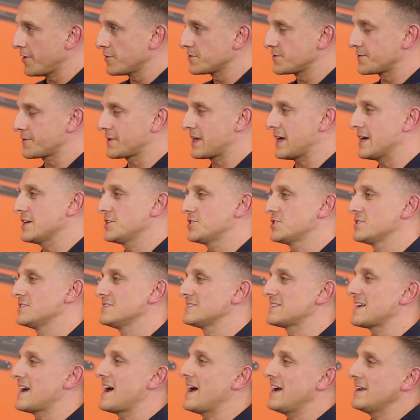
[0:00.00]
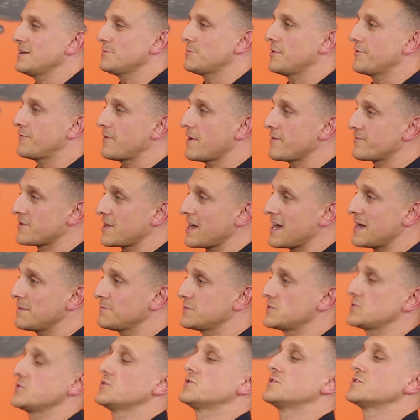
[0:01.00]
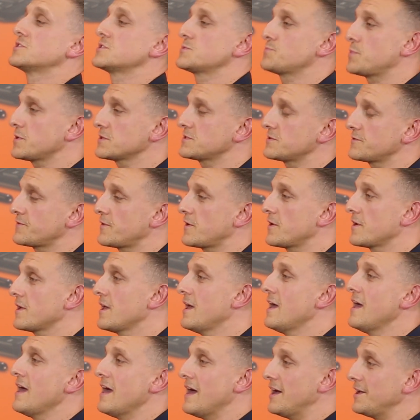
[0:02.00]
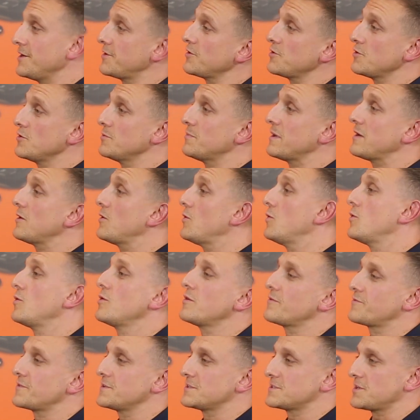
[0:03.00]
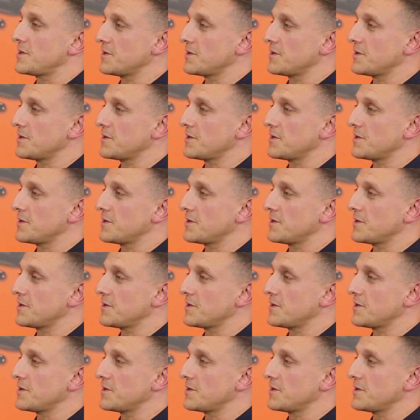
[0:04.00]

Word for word: notifications and my favourite apps such as Spotify and Uber all of the